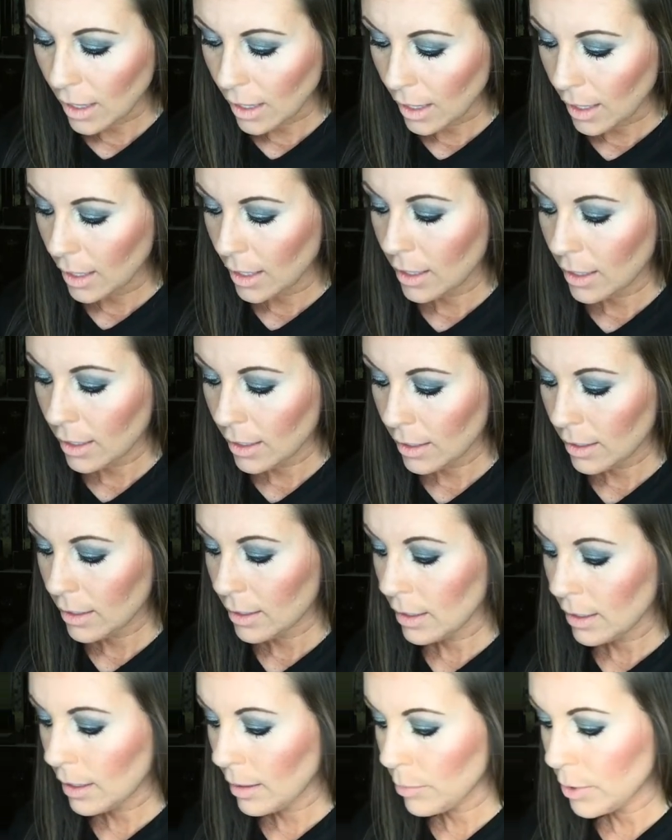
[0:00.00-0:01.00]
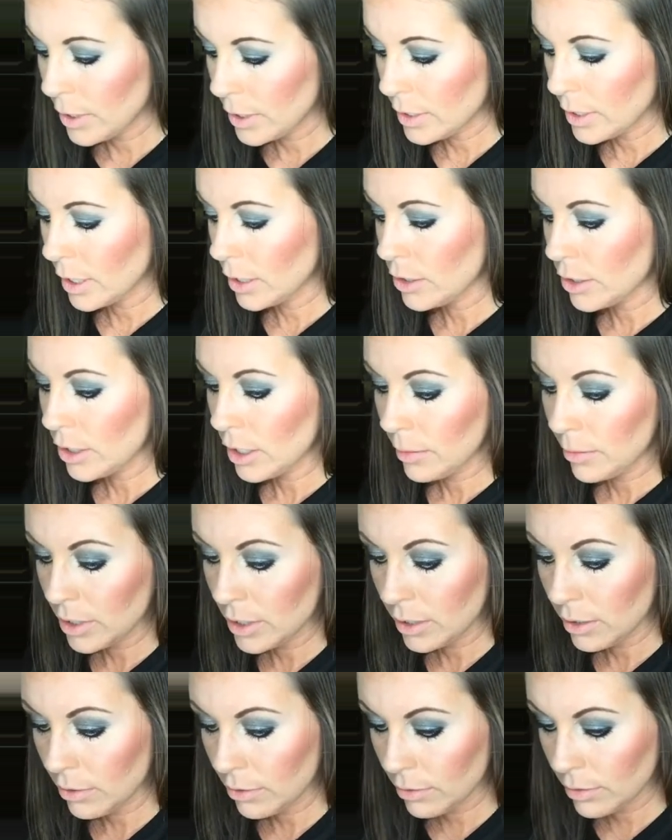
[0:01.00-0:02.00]
And I'm going to touch up
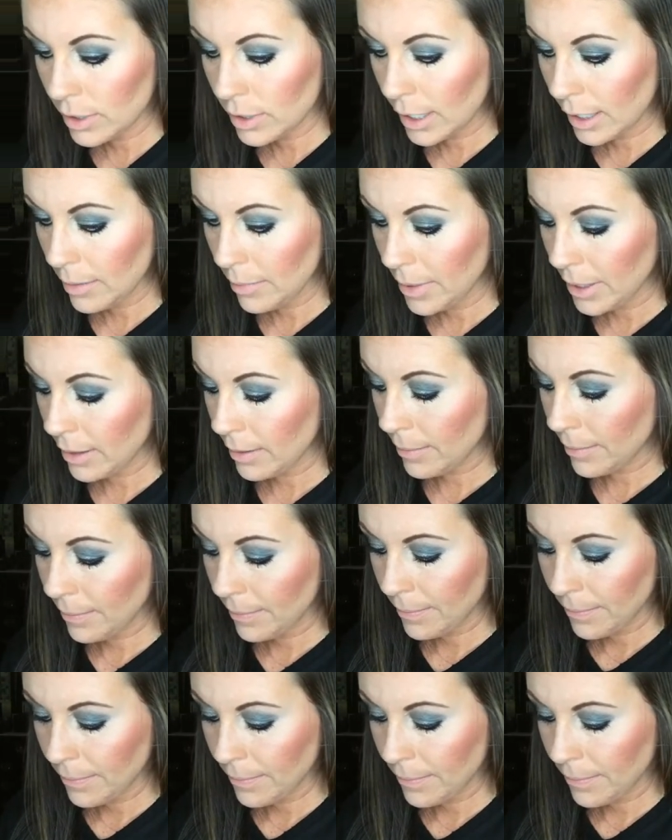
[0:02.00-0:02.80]
just a little tiny bit.